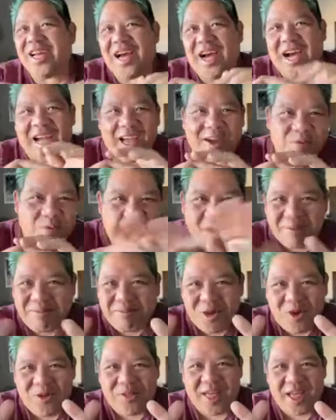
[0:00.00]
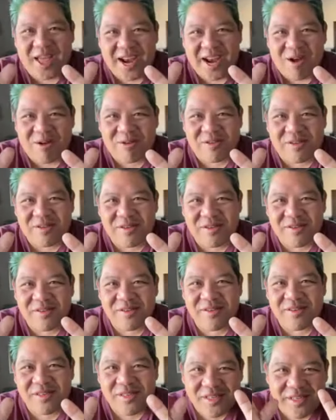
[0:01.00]
I have wiped all that out
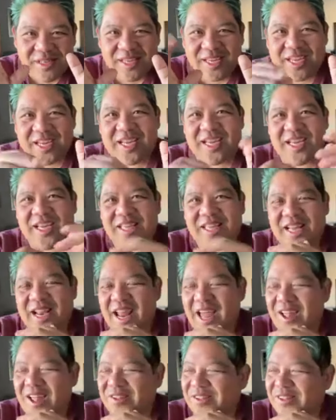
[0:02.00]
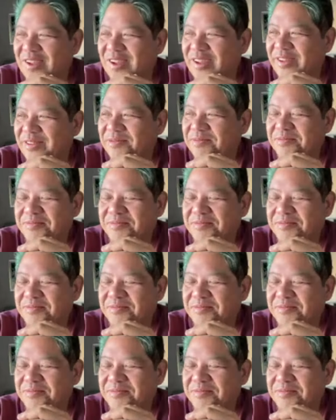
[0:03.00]
in the last, what,